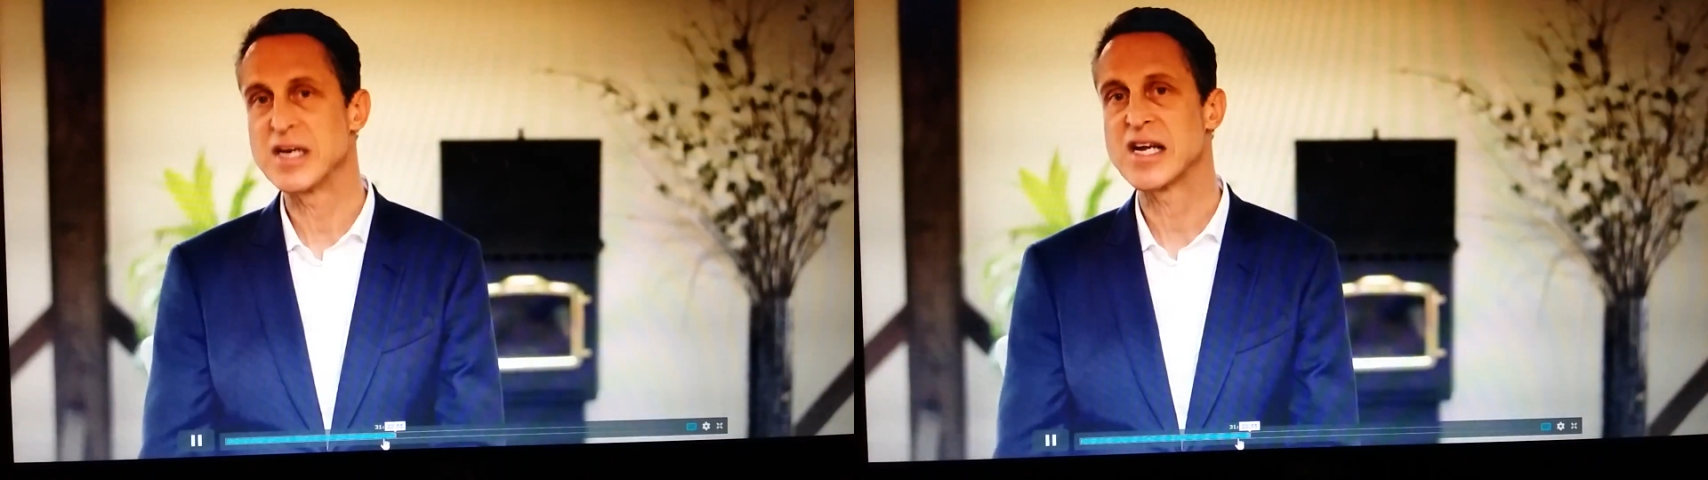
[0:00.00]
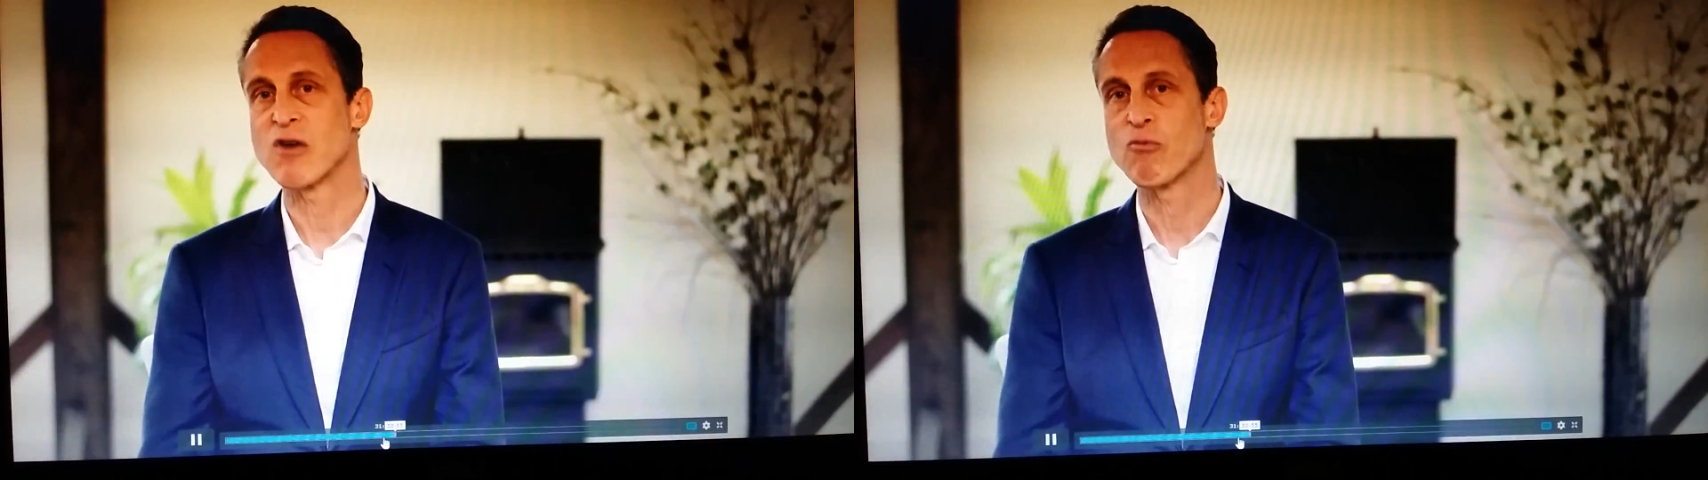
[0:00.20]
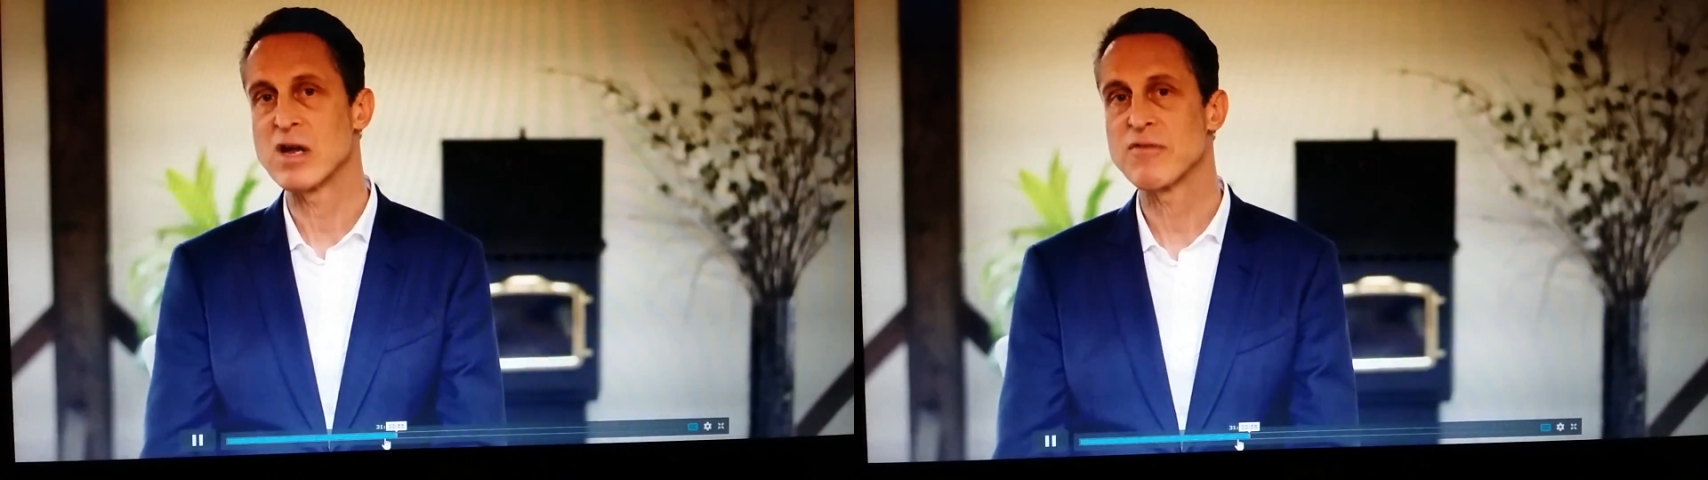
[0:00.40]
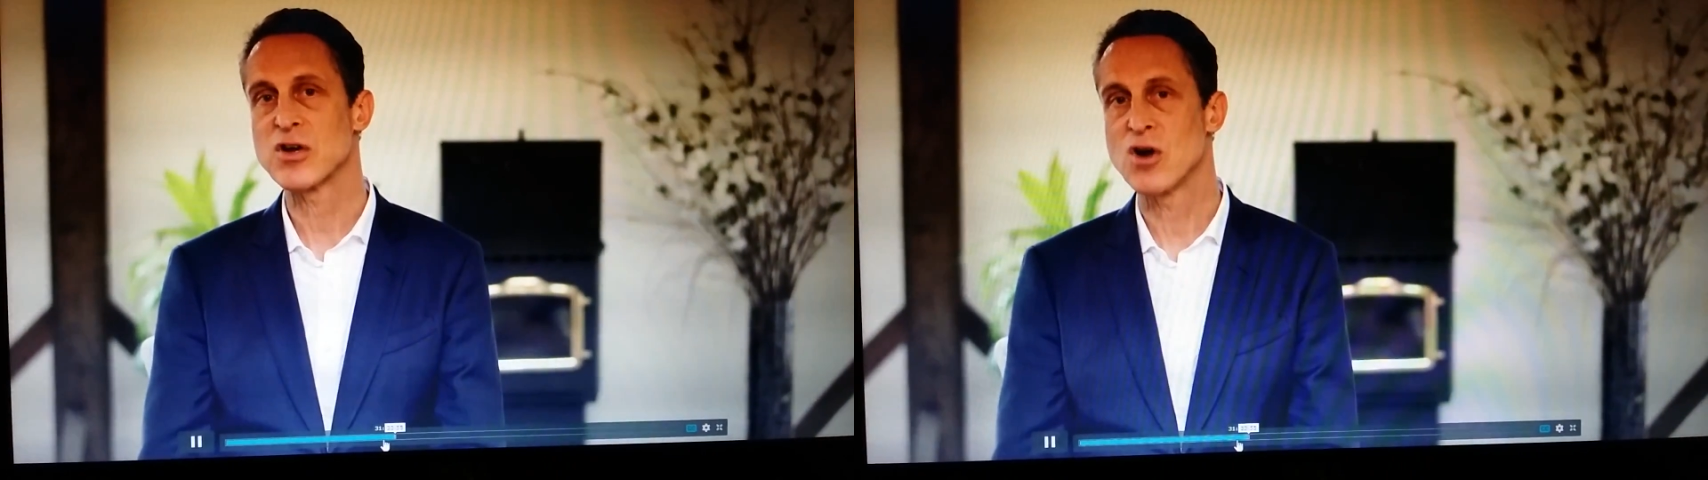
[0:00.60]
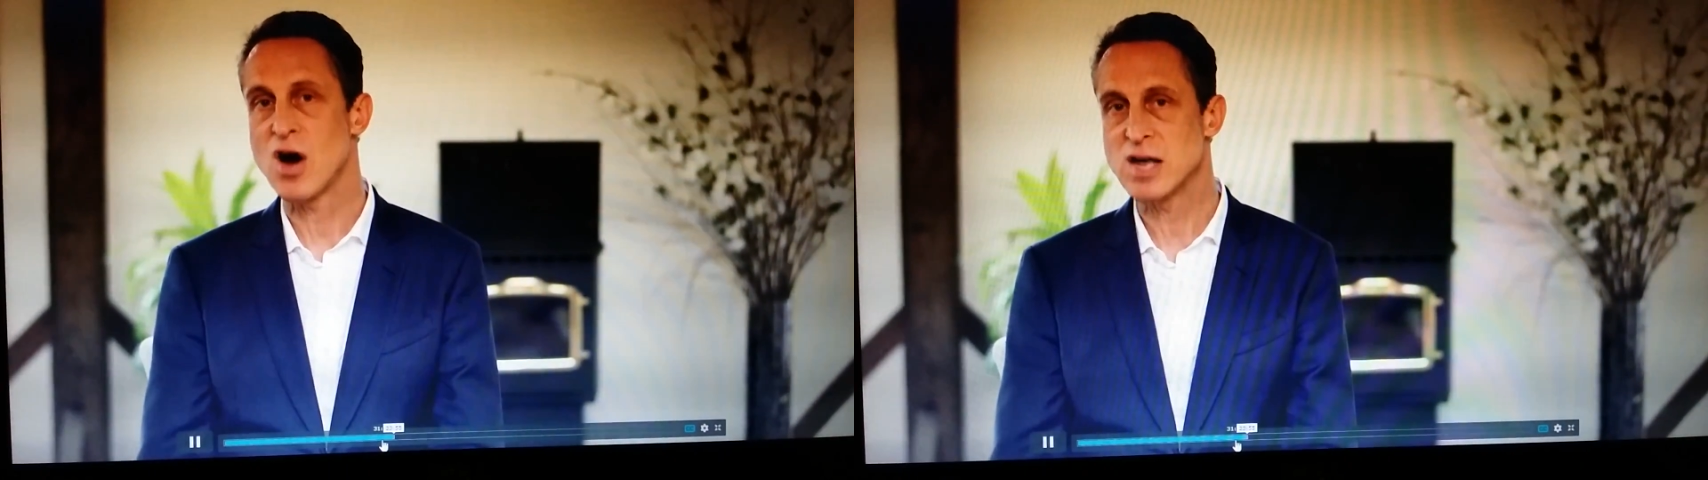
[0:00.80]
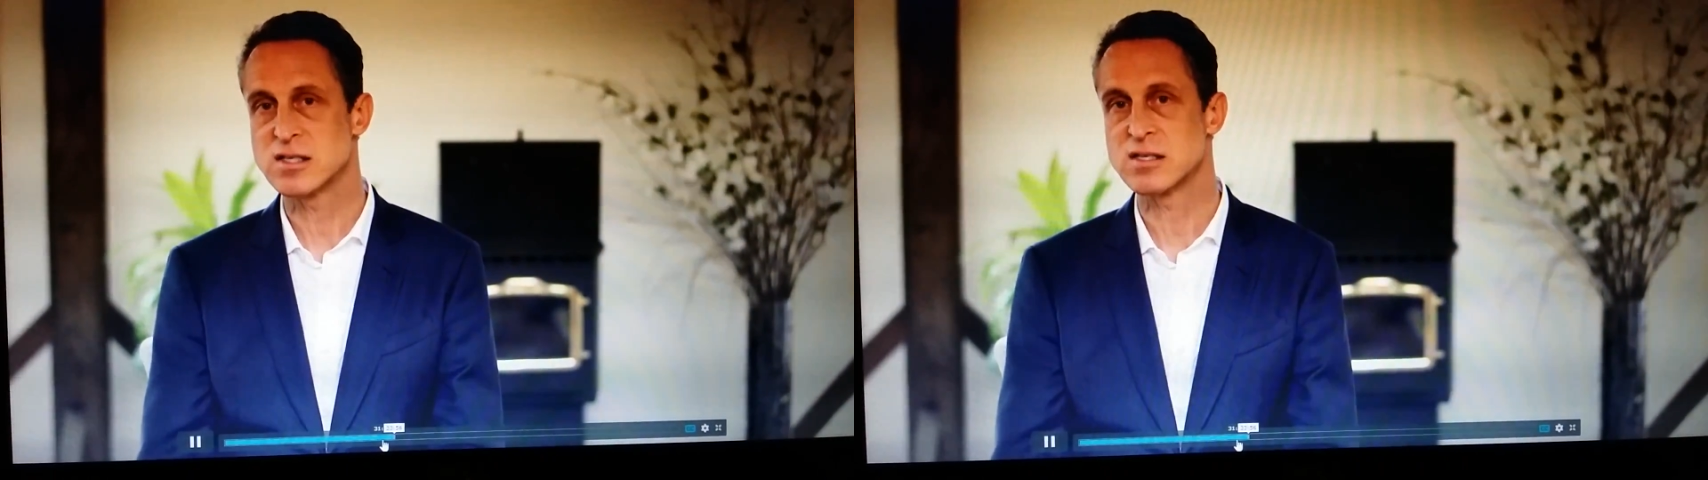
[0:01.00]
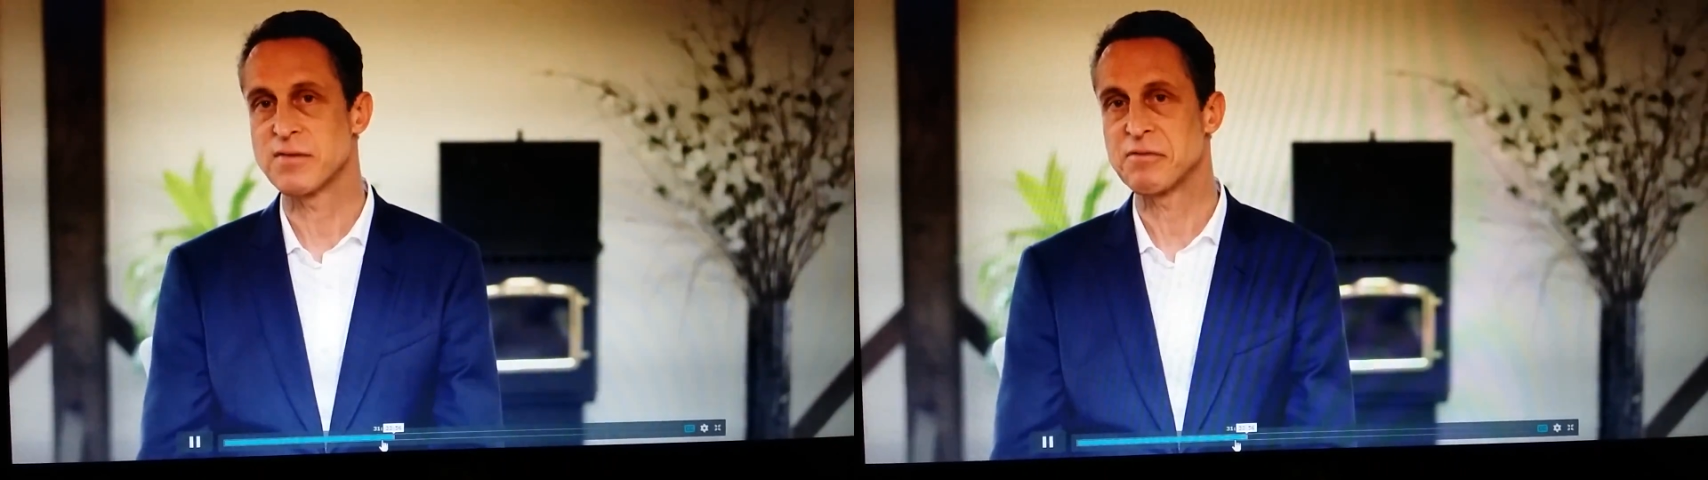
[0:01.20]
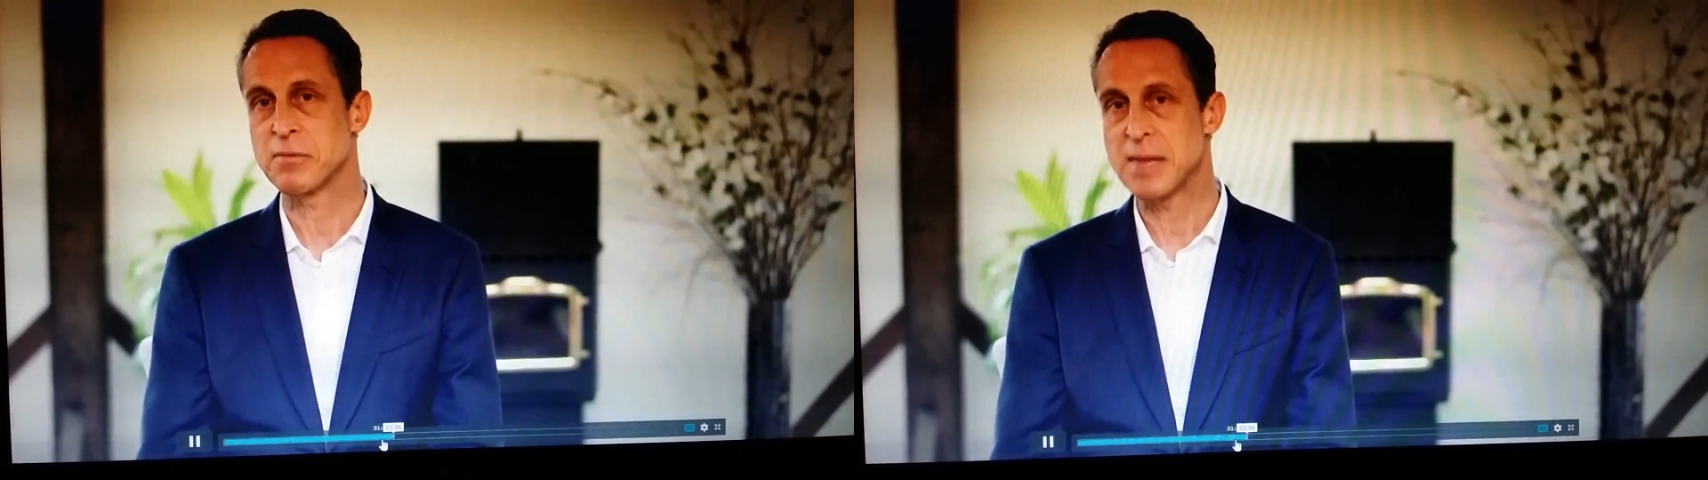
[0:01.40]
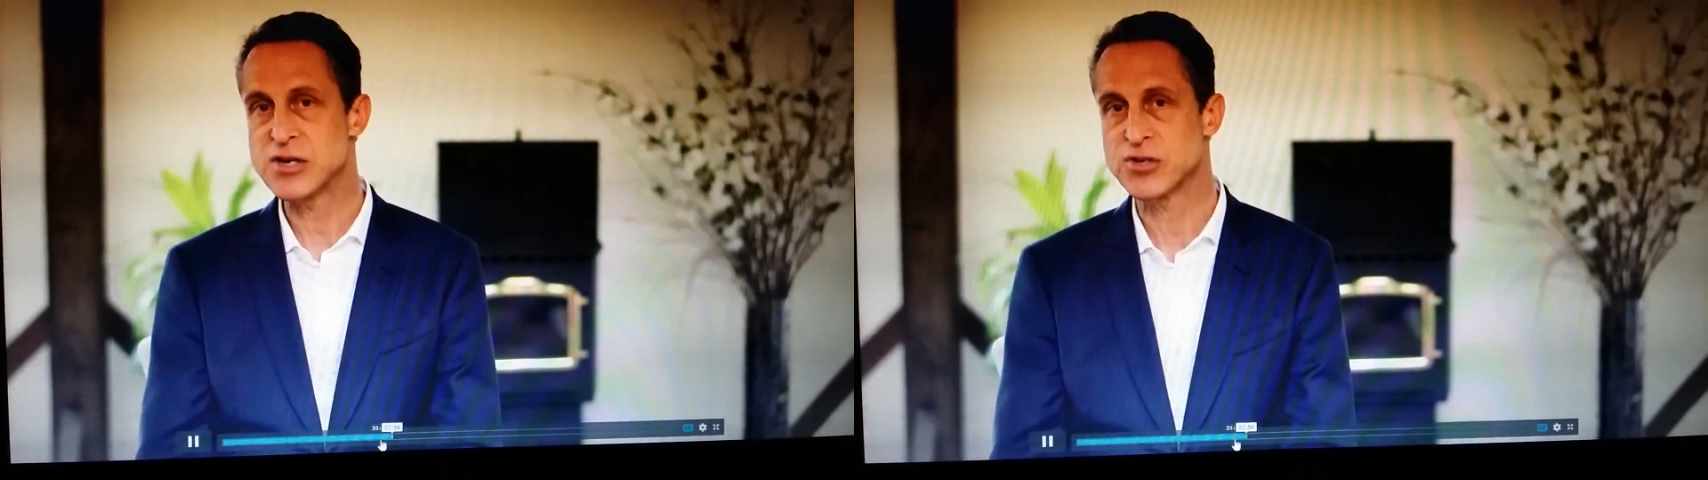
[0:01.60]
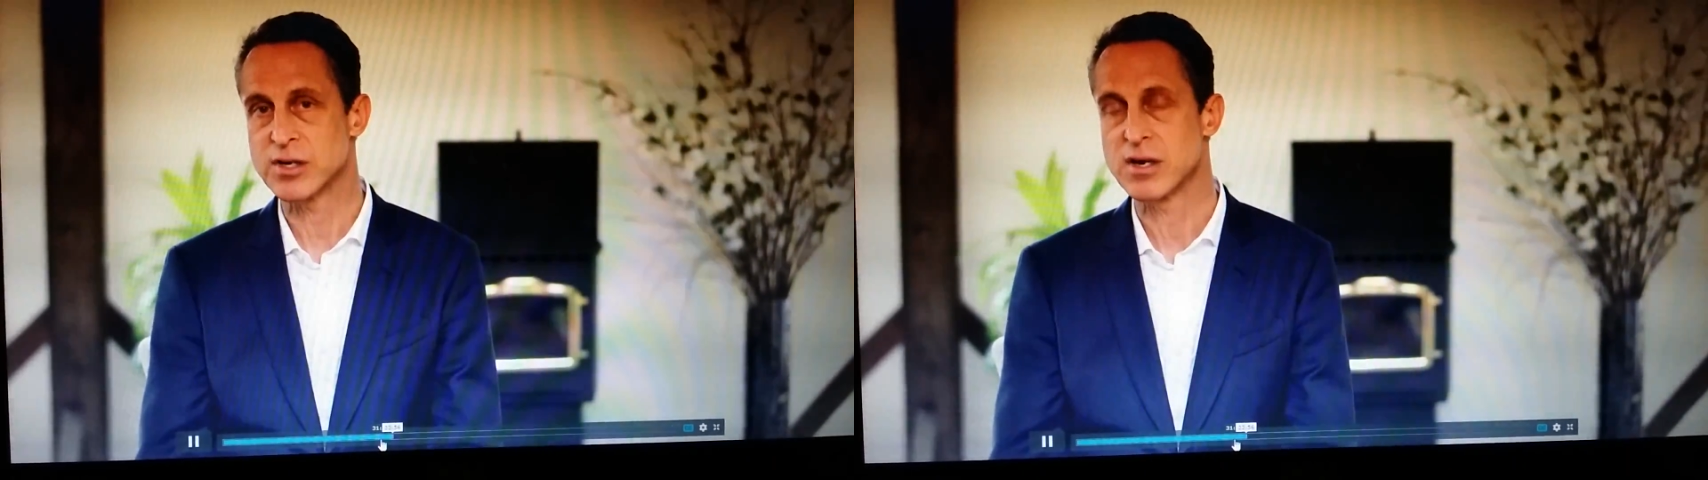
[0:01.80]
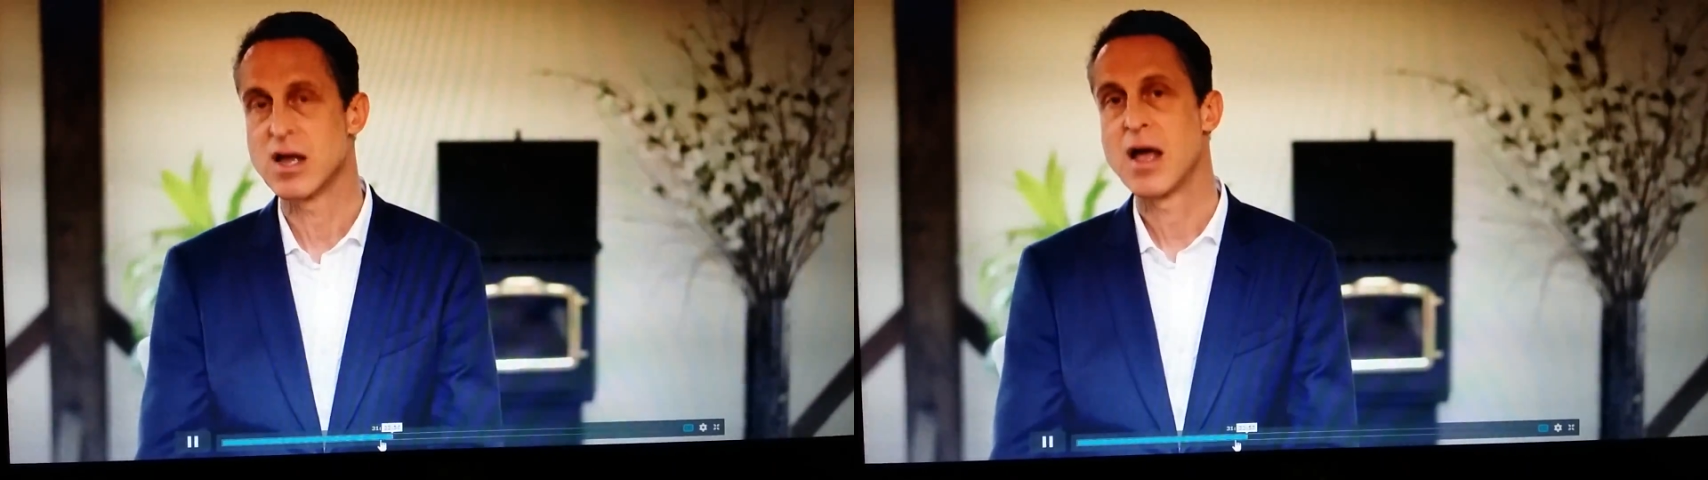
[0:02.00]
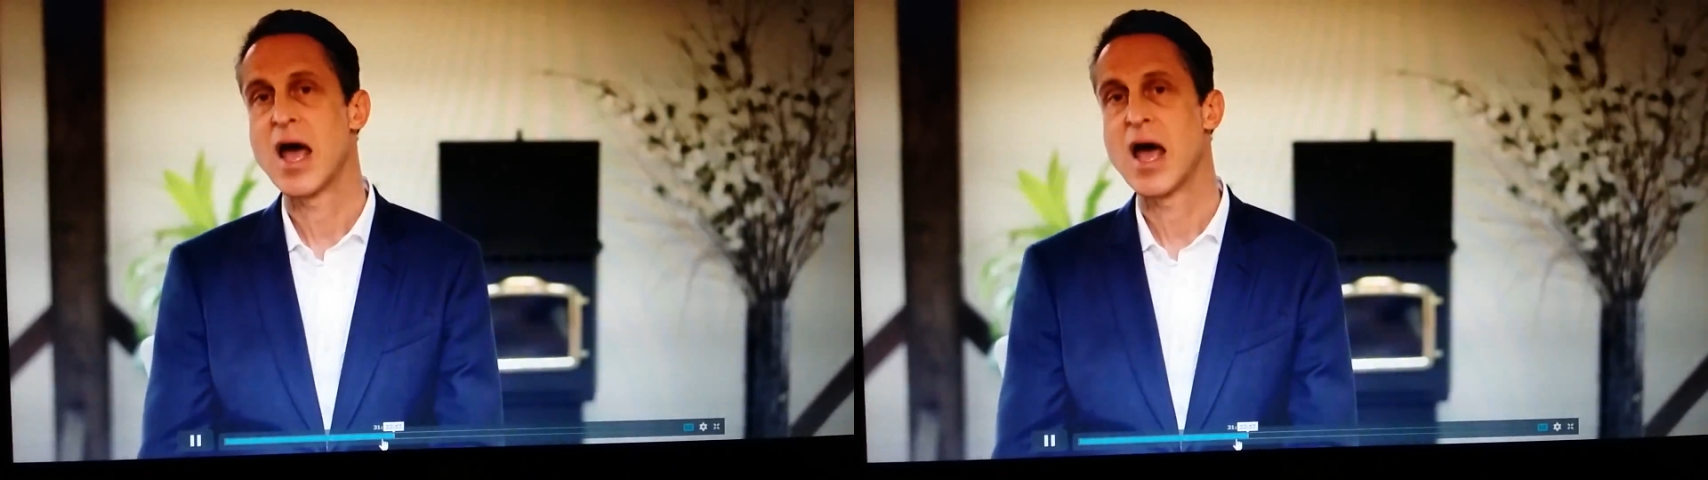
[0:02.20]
need to get rid of the causes of inflammation